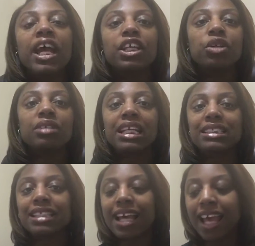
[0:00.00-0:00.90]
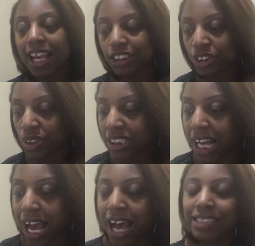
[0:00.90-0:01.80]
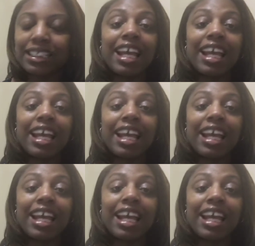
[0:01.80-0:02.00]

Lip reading: you need to exercise.